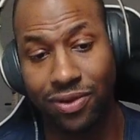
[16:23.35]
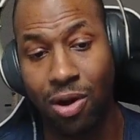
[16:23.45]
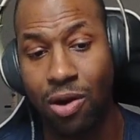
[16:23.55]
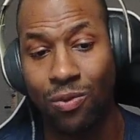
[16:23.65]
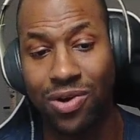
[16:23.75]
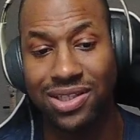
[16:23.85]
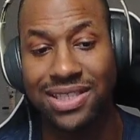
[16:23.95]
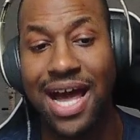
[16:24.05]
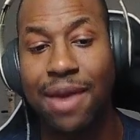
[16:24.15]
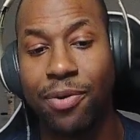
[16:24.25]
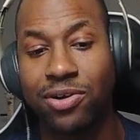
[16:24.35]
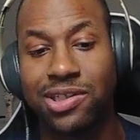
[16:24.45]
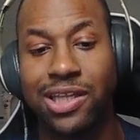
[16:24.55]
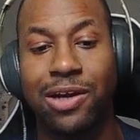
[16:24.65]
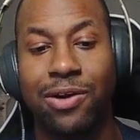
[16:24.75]
are ones I
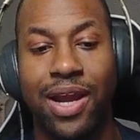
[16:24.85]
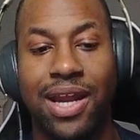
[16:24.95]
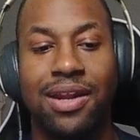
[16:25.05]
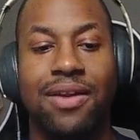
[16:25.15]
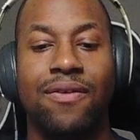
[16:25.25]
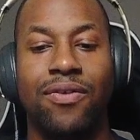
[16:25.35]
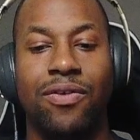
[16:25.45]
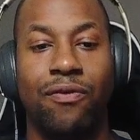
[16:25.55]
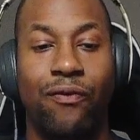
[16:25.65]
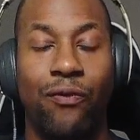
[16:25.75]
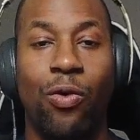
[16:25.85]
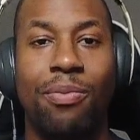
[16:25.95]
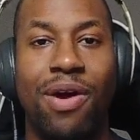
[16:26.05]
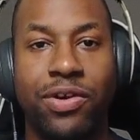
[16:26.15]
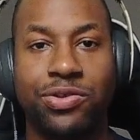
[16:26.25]
personally created for
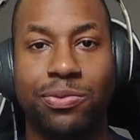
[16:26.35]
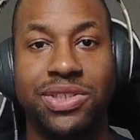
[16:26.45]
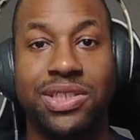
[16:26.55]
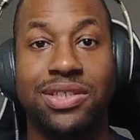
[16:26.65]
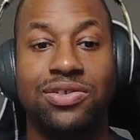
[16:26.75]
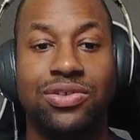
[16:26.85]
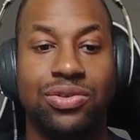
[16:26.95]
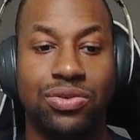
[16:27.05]
my virtual machines